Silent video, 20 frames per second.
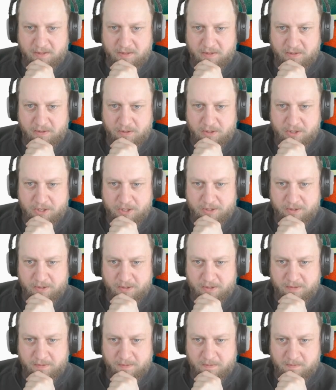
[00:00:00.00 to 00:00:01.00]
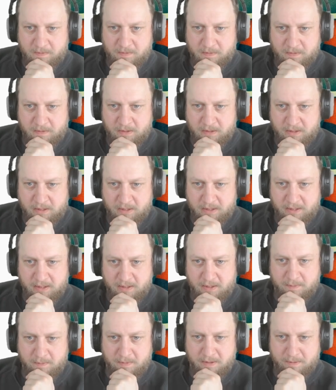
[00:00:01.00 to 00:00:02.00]
not sure.
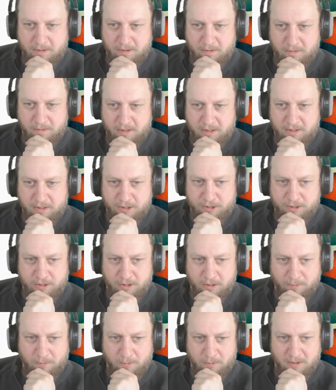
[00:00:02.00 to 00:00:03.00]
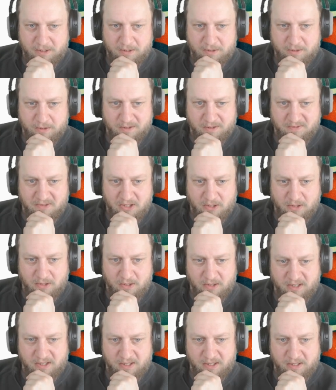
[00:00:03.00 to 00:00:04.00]
Let's maybe look at the top ones
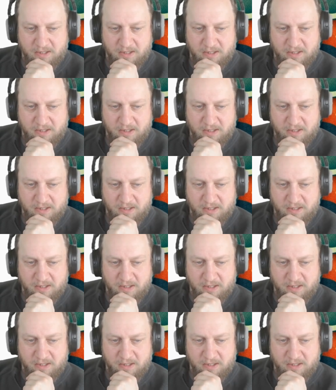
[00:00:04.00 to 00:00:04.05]
overall.